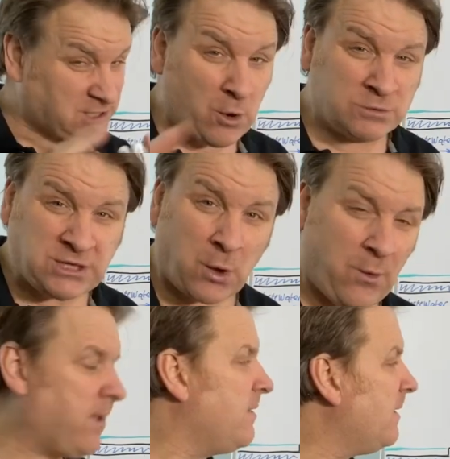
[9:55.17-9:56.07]
Don't do
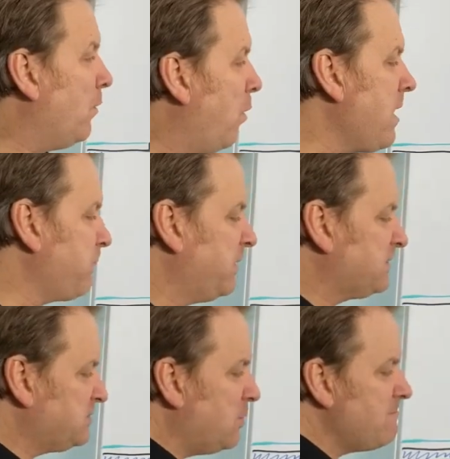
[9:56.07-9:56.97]
it. Why?
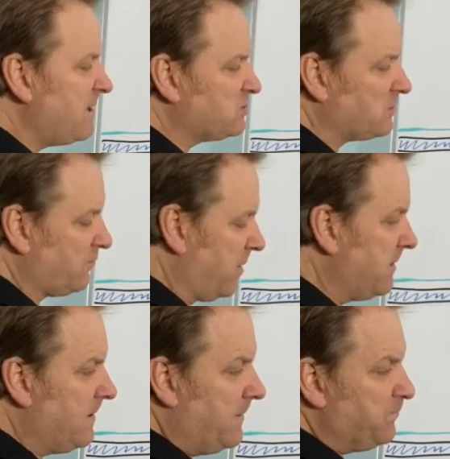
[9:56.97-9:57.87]
Because you imagine, right?